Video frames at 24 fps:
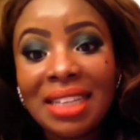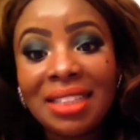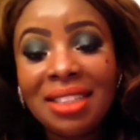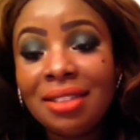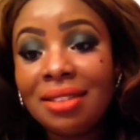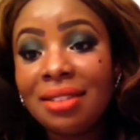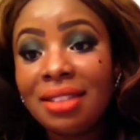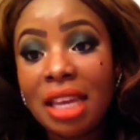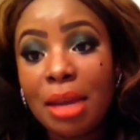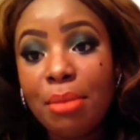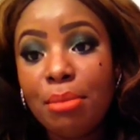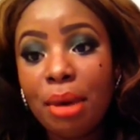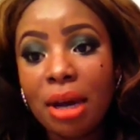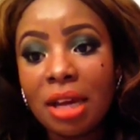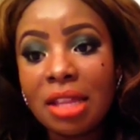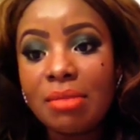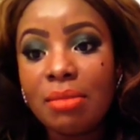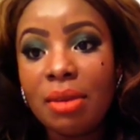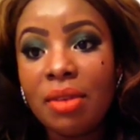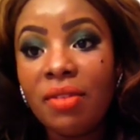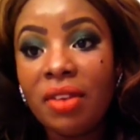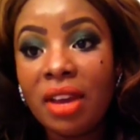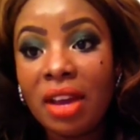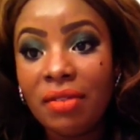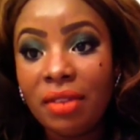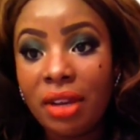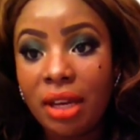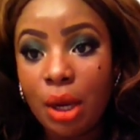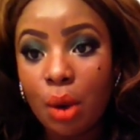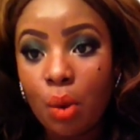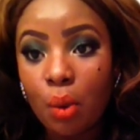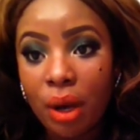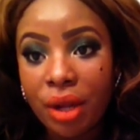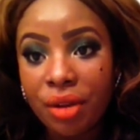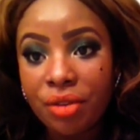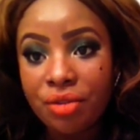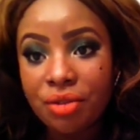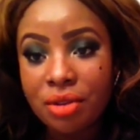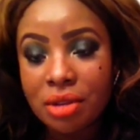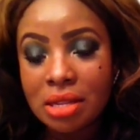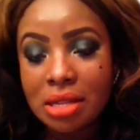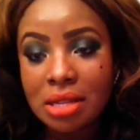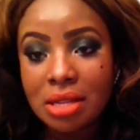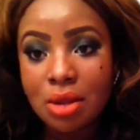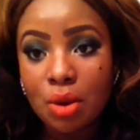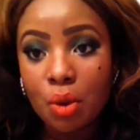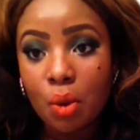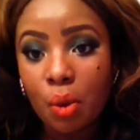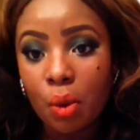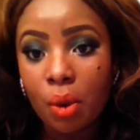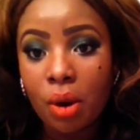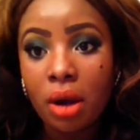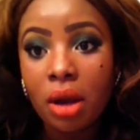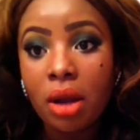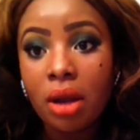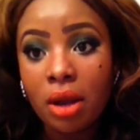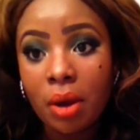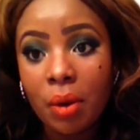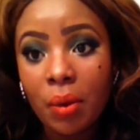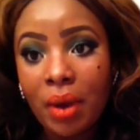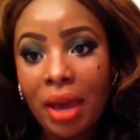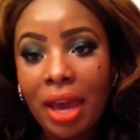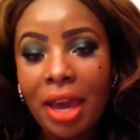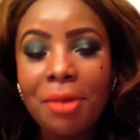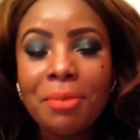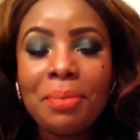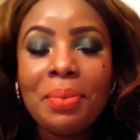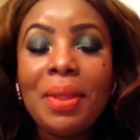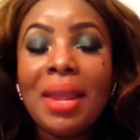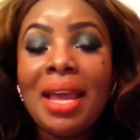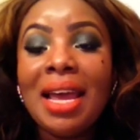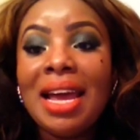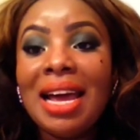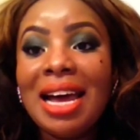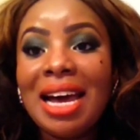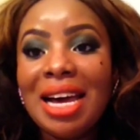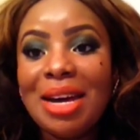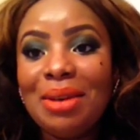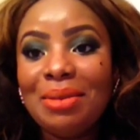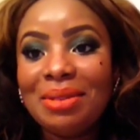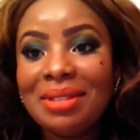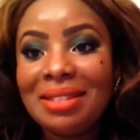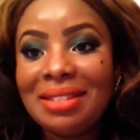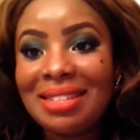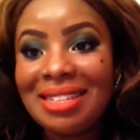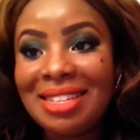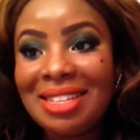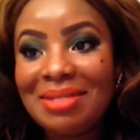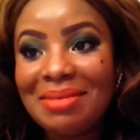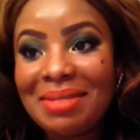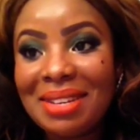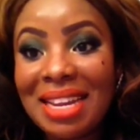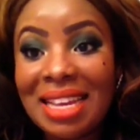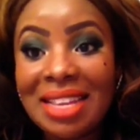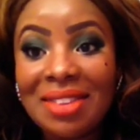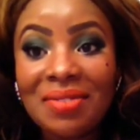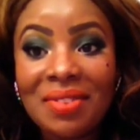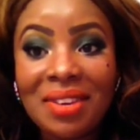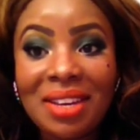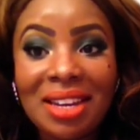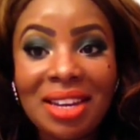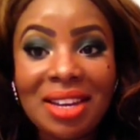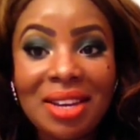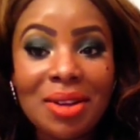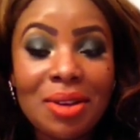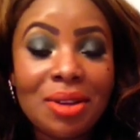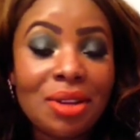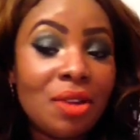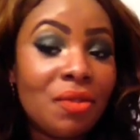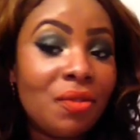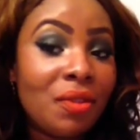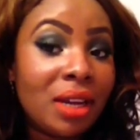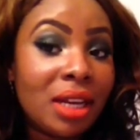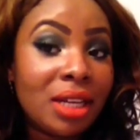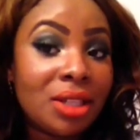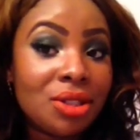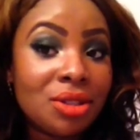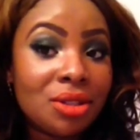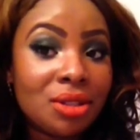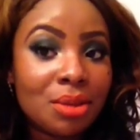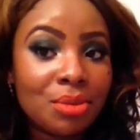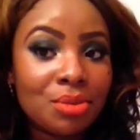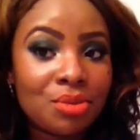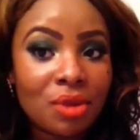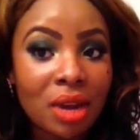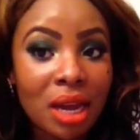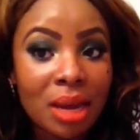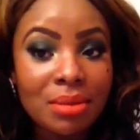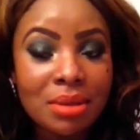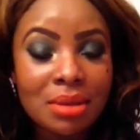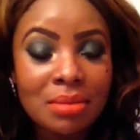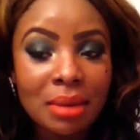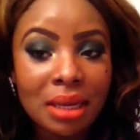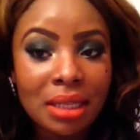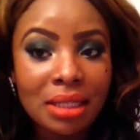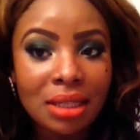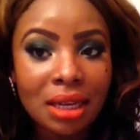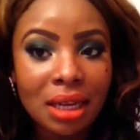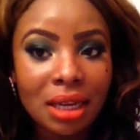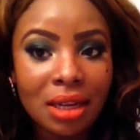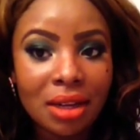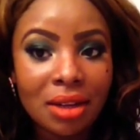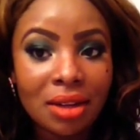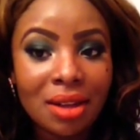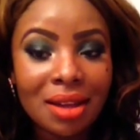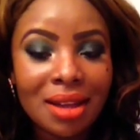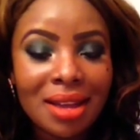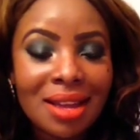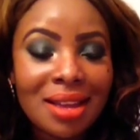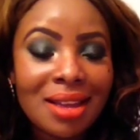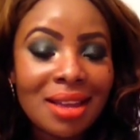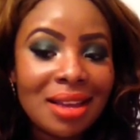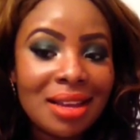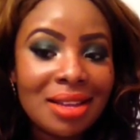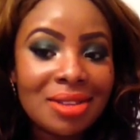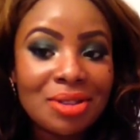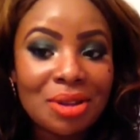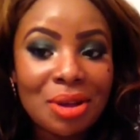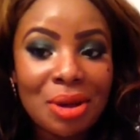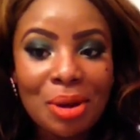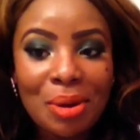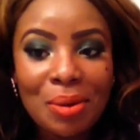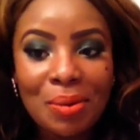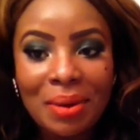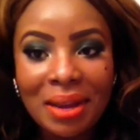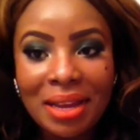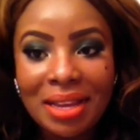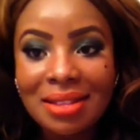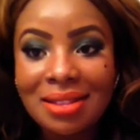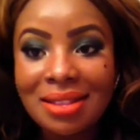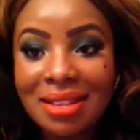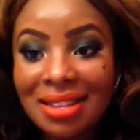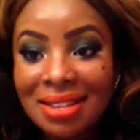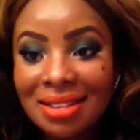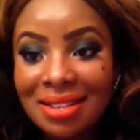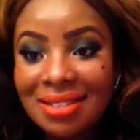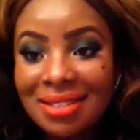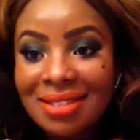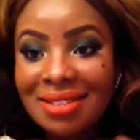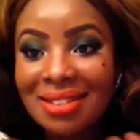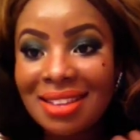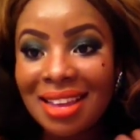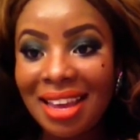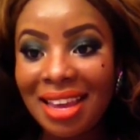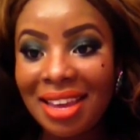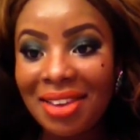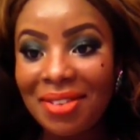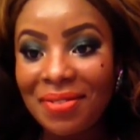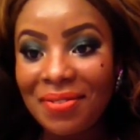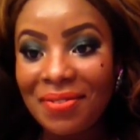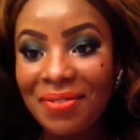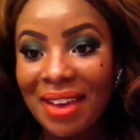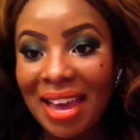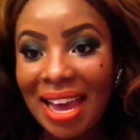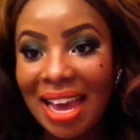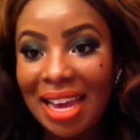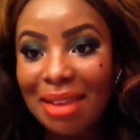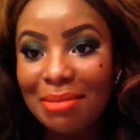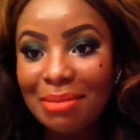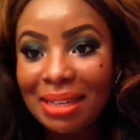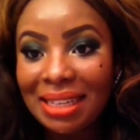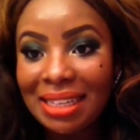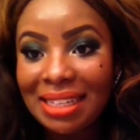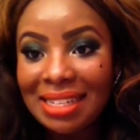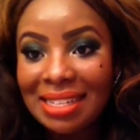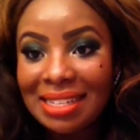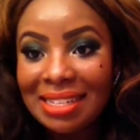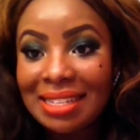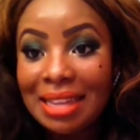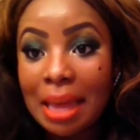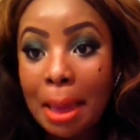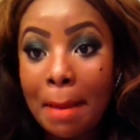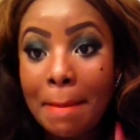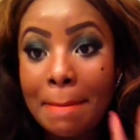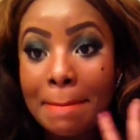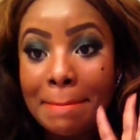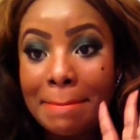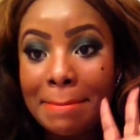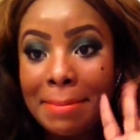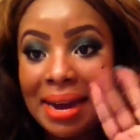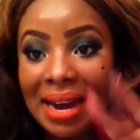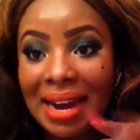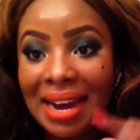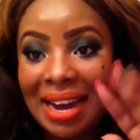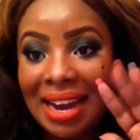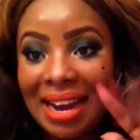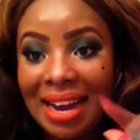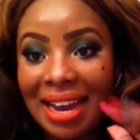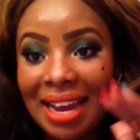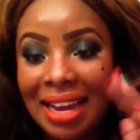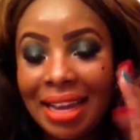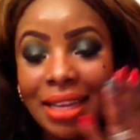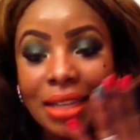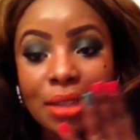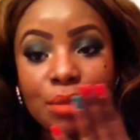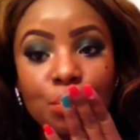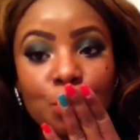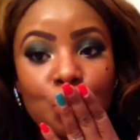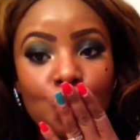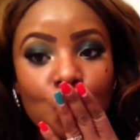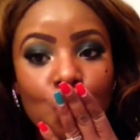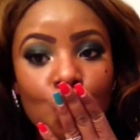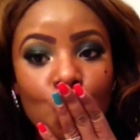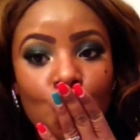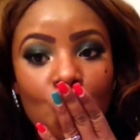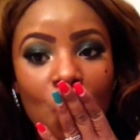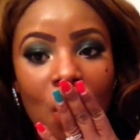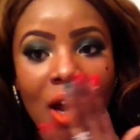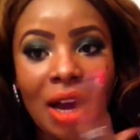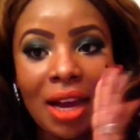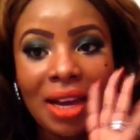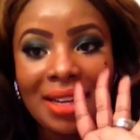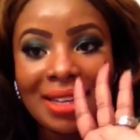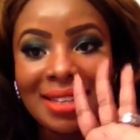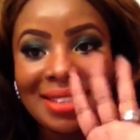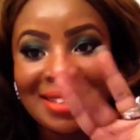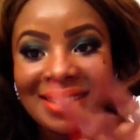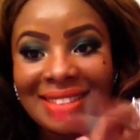just inbox me if you have any questions. Okay, I will see you in my next video. Don't forget to subscribe to my channel. As always, stay fabulous. Bye. Mwah.